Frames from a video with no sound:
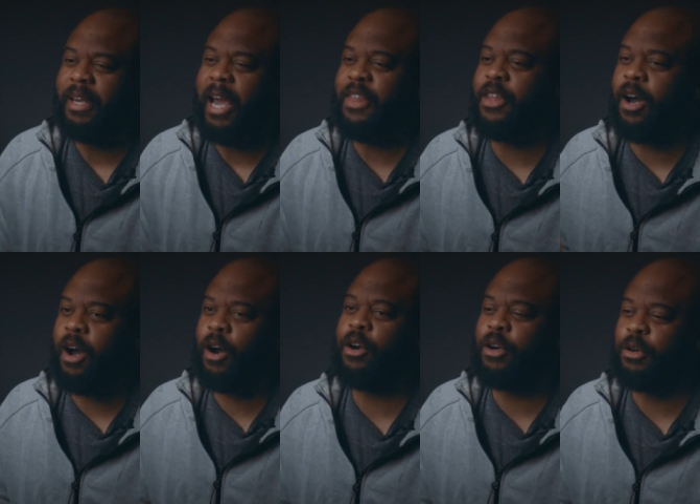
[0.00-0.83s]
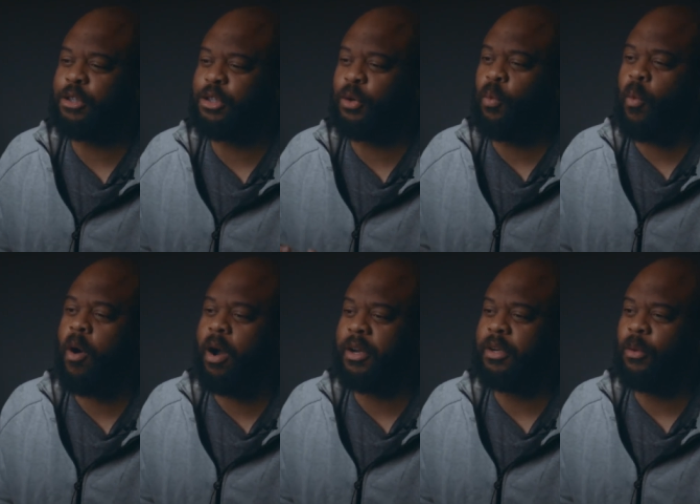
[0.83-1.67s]
And the hunger to
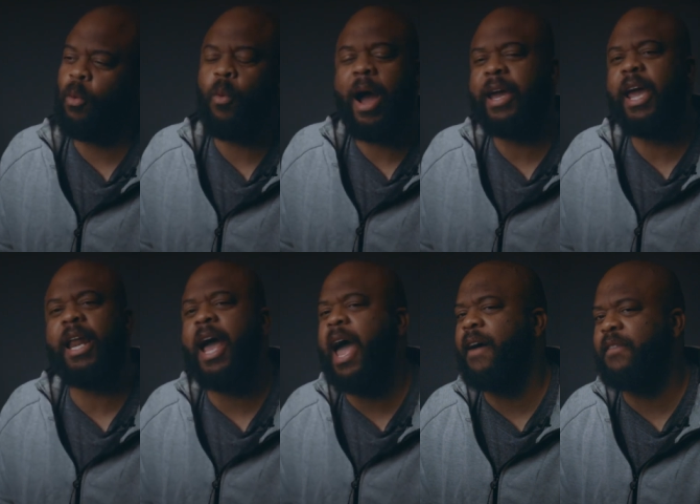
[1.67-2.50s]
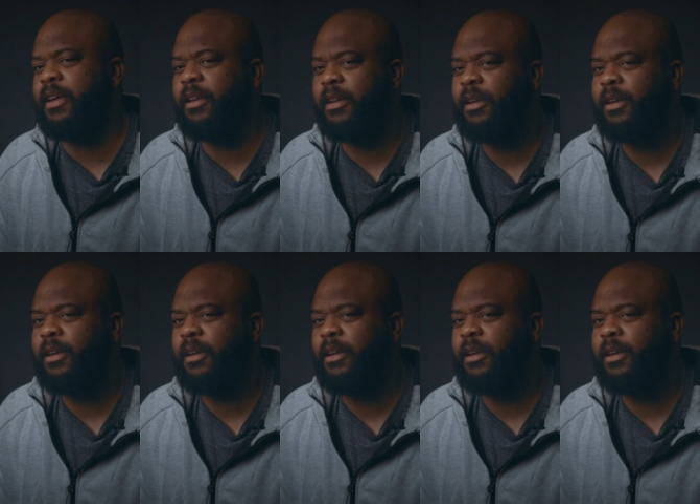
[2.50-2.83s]
want, well, why can't I have it?